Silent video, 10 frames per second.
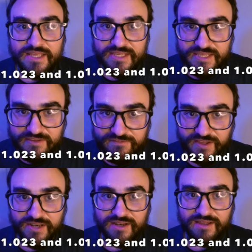
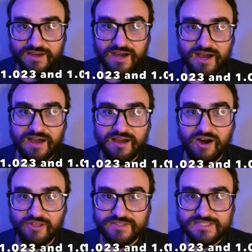even uh,
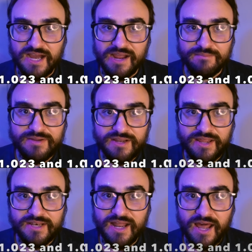all the time
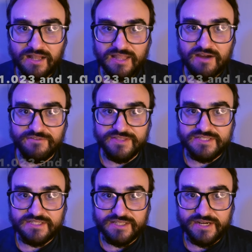and not allow for the
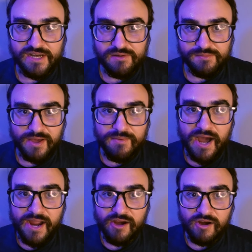salinity to become
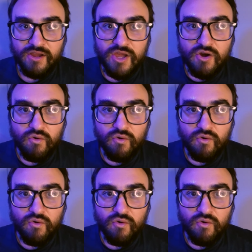higher